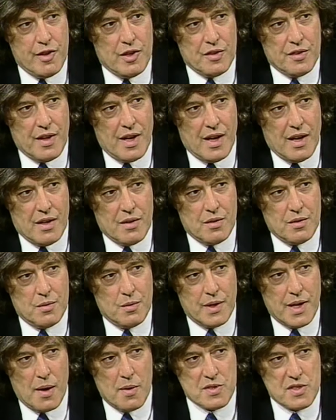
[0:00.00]
feel now.
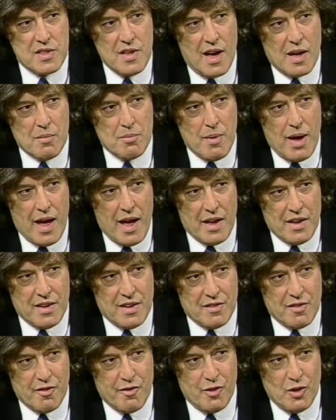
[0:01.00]
When I was a young man
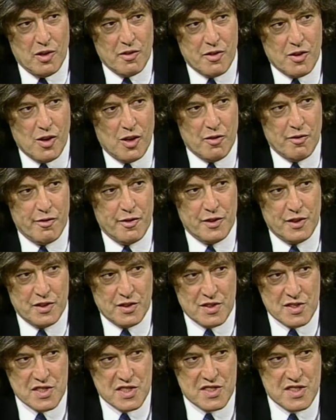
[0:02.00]
and full of
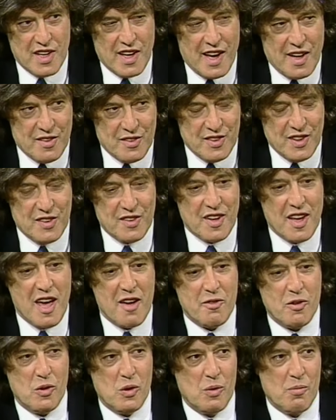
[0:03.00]
confidence and didn't
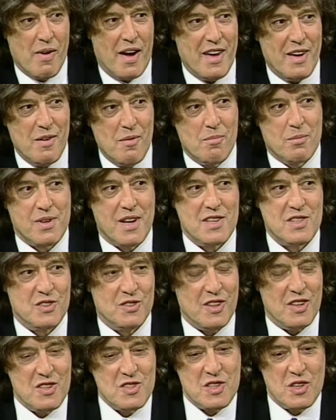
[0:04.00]
have all my
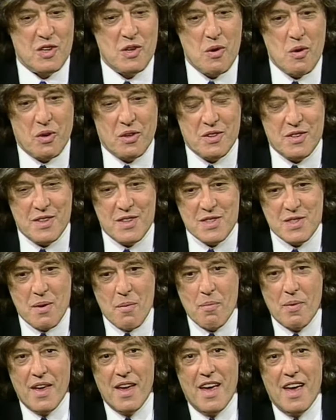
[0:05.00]
present insecurities,
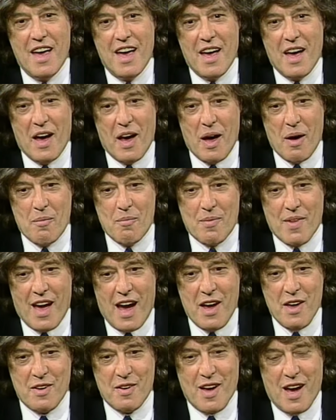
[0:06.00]
um,
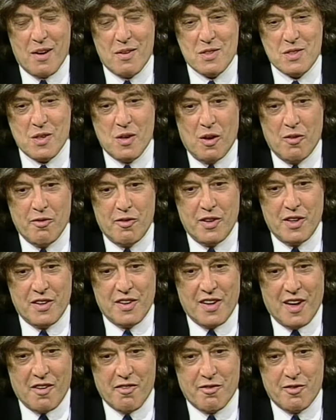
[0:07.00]
I, I was
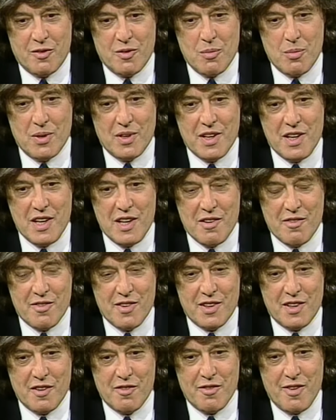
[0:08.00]
confident enough to believe
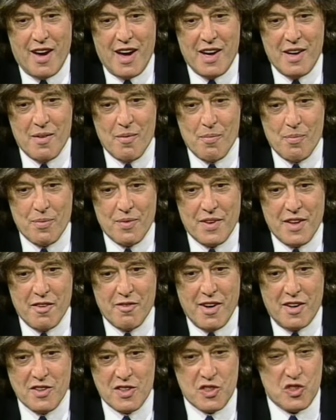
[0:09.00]
that if I
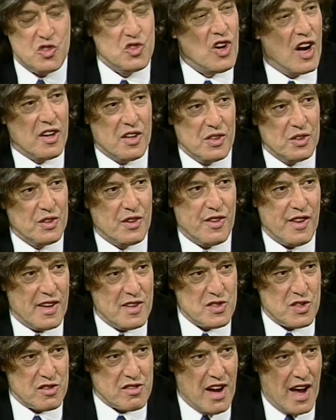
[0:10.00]
if I just juggled
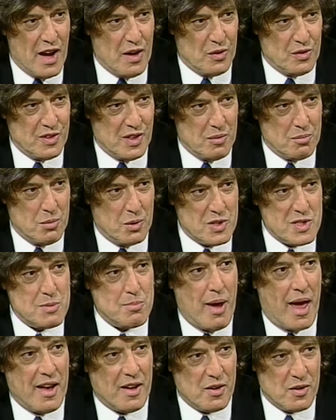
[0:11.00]
things around and put
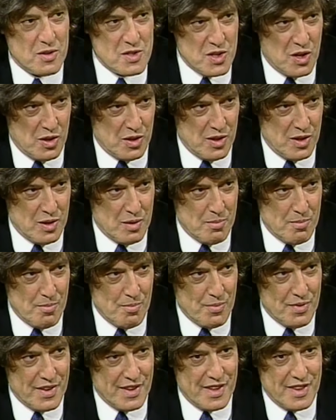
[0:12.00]
spangles on
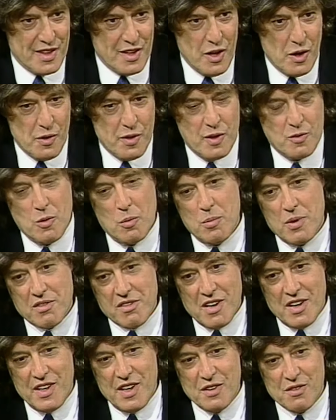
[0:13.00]
them, mm-hmm. the whole thing would be
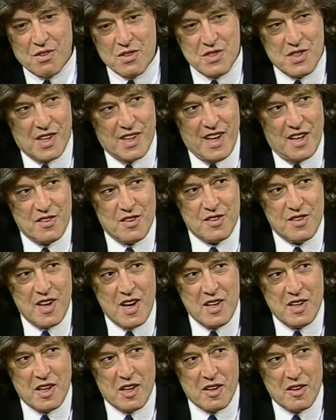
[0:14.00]
really interesting and
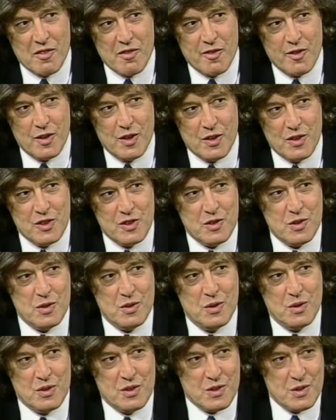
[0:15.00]
entertaining for
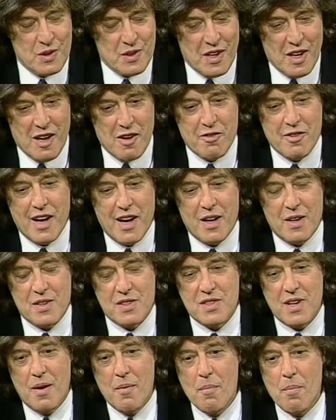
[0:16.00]
two, two and a half
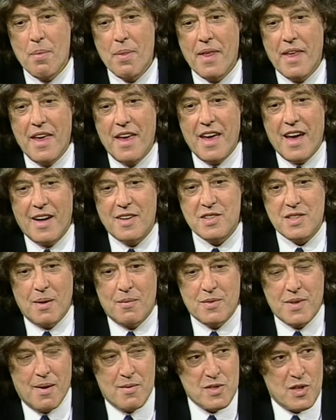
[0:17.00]
hours. And
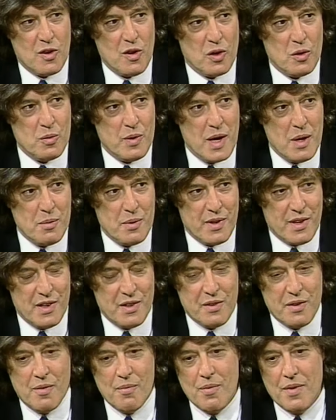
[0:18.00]
sometimes I got away with
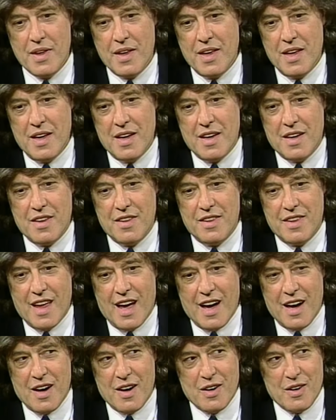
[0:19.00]
it. You could
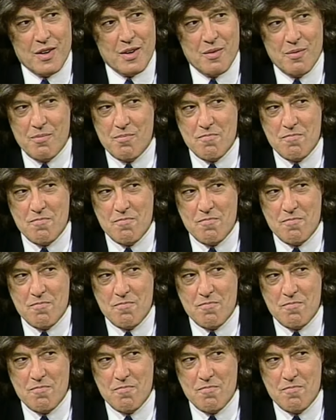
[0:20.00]
now, be clever with